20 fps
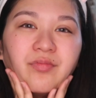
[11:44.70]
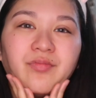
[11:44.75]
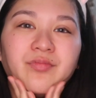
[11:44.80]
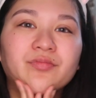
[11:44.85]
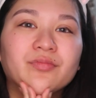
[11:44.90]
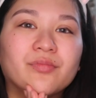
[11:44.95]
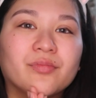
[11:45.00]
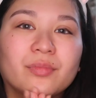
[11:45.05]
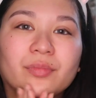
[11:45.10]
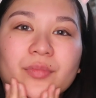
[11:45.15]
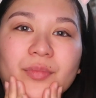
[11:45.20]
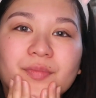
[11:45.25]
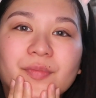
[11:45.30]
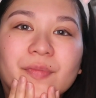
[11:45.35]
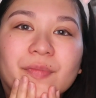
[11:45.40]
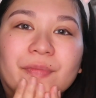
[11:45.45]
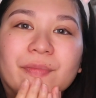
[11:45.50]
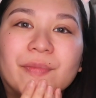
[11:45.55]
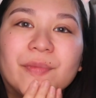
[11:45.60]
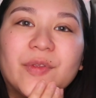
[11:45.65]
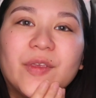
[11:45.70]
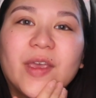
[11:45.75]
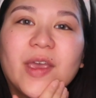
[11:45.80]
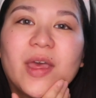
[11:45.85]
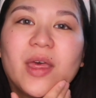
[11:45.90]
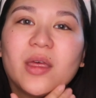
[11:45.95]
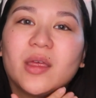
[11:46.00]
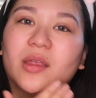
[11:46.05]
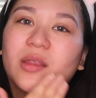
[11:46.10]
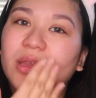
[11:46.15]
Hmm.
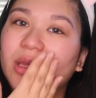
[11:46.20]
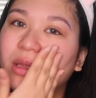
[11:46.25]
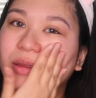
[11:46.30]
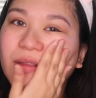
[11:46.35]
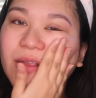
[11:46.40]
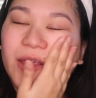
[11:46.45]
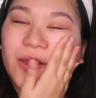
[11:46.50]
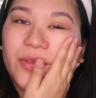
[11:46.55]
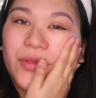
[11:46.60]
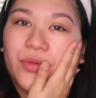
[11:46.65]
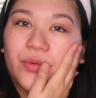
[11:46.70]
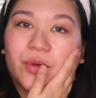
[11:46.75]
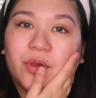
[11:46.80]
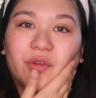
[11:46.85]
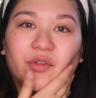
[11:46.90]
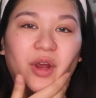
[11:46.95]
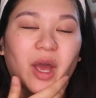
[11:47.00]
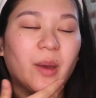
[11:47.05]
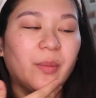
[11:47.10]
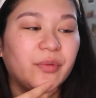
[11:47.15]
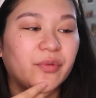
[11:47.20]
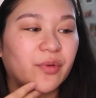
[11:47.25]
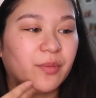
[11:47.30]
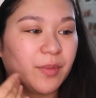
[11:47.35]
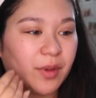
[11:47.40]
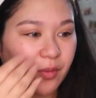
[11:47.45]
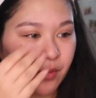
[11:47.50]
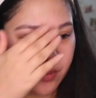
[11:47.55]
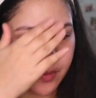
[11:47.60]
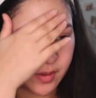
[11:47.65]
Yeah, I think like three drops for
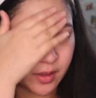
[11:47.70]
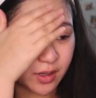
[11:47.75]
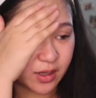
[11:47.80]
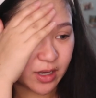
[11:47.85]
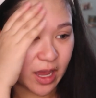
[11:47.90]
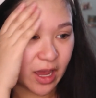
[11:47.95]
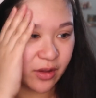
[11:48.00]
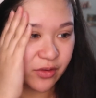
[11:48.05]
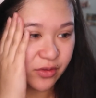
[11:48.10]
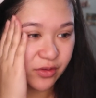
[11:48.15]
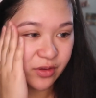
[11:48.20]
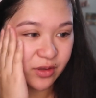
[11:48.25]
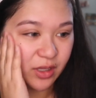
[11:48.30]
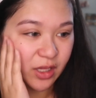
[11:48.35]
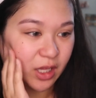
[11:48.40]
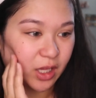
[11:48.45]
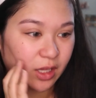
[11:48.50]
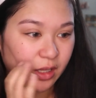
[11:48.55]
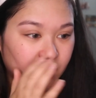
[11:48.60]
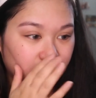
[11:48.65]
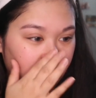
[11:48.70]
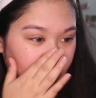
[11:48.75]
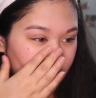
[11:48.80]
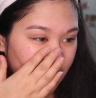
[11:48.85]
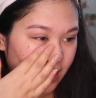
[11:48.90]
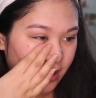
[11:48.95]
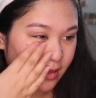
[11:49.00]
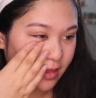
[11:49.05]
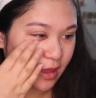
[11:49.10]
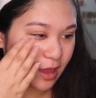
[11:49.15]
me wasn't actually
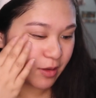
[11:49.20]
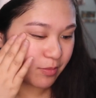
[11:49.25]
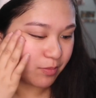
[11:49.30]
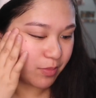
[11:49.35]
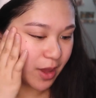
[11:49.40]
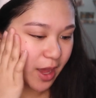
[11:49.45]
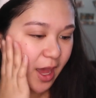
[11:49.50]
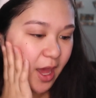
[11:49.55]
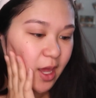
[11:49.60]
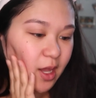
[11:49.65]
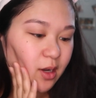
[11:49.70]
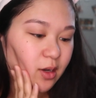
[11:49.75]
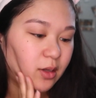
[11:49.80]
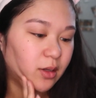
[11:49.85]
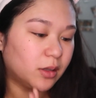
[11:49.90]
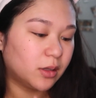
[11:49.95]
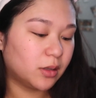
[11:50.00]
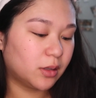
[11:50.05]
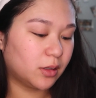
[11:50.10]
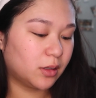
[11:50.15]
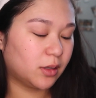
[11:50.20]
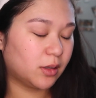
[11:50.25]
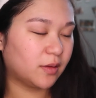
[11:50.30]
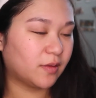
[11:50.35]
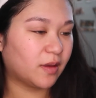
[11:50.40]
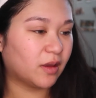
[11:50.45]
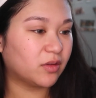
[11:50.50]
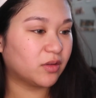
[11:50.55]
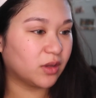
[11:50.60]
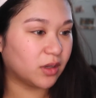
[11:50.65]
that bad.
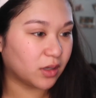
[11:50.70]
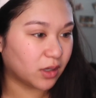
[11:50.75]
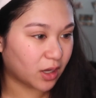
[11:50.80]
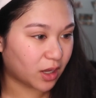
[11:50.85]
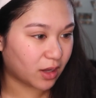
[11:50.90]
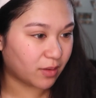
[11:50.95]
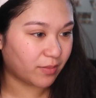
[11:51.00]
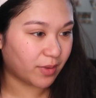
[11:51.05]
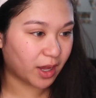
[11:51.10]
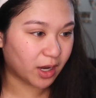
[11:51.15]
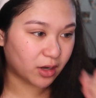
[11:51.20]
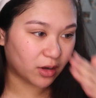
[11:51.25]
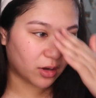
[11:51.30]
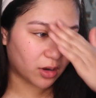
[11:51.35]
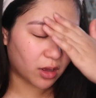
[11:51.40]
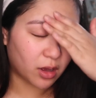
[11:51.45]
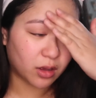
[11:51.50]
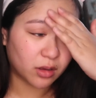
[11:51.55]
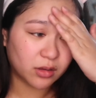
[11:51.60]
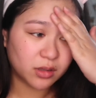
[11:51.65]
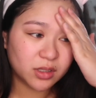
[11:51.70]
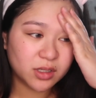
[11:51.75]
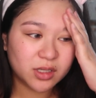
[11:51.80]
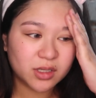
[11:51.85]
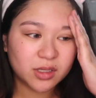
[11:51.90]
It's actually not bad at all.